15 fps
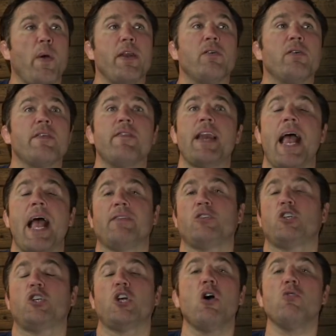we don't even
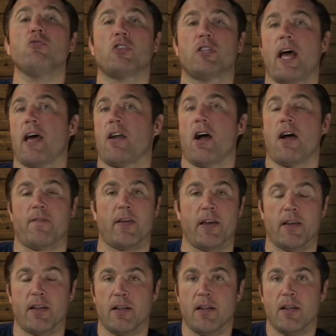have shows that often.